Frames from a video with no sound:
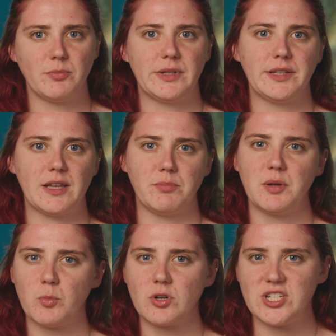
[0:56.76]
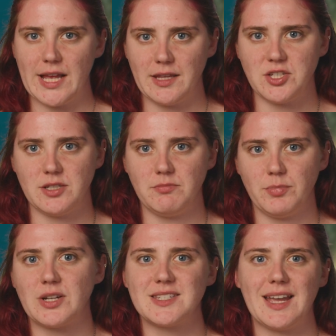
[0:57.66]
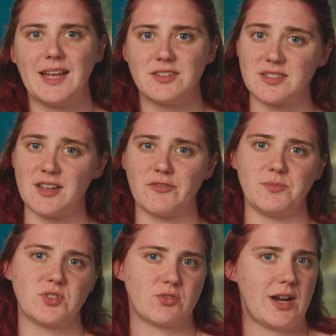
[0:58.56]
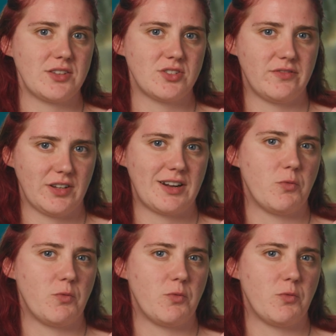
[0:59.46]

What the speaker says: building a bit more challenging because I had to start from scratch to figure